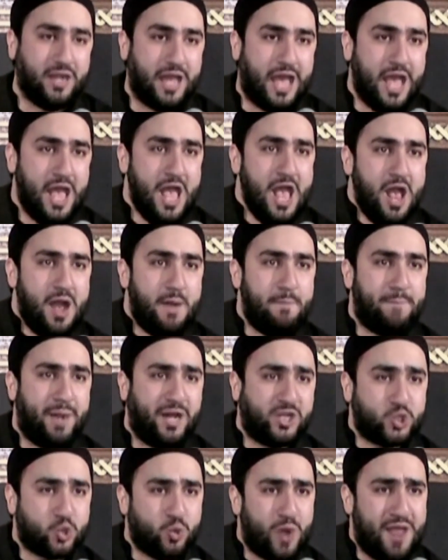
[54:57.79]

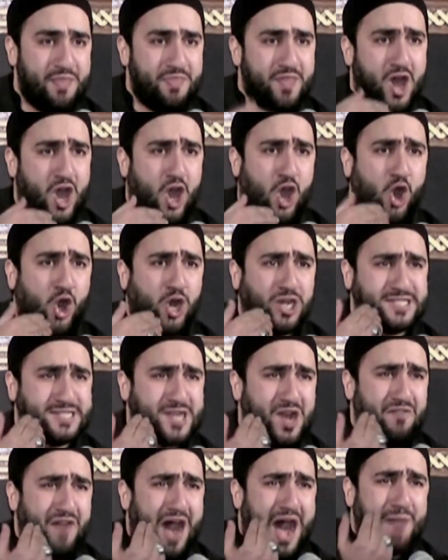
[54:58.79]
But when the horse
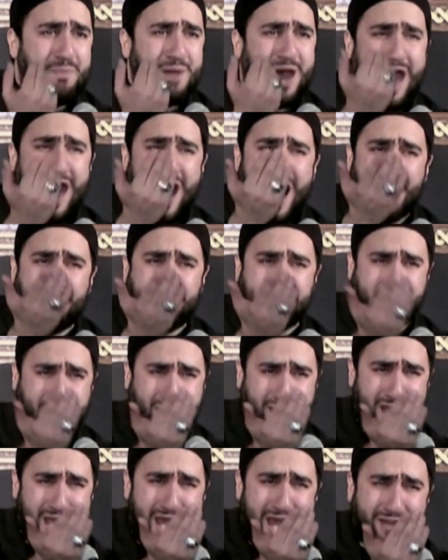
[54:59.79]
of Abu
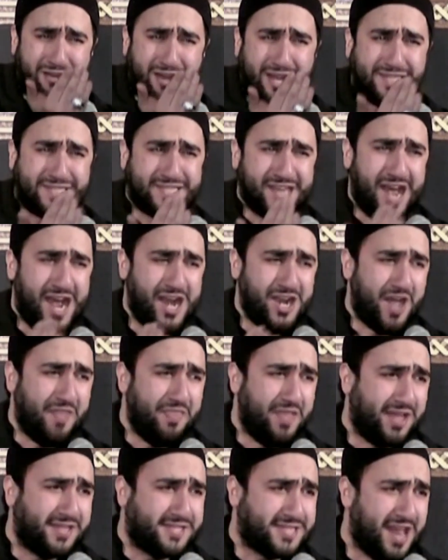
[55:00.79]
Abdullah returned
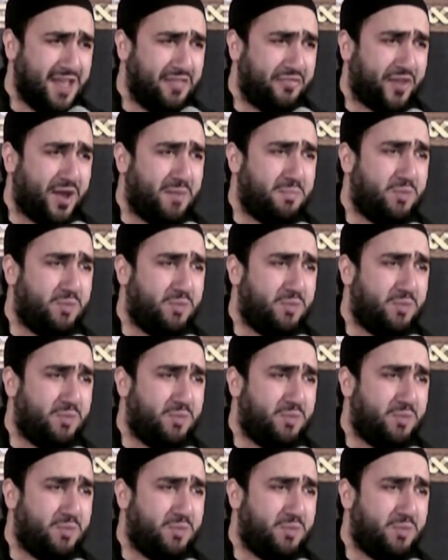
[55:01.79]
on the 10th of